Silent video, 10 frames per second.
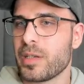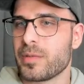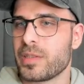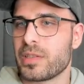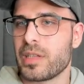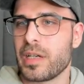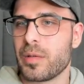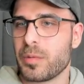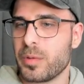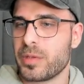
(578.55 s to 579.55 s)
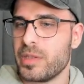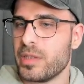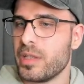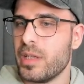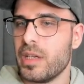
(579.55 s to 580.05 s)
This is like a rotor,
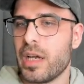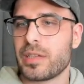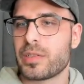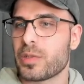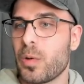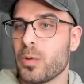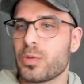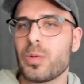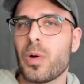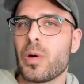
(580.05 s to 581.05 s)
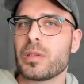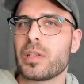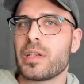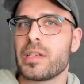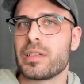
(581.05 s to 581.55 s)
and this is also all
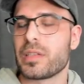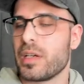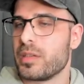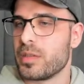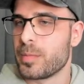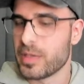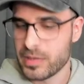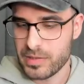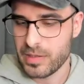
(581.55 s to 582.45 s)
done inside ZBrush.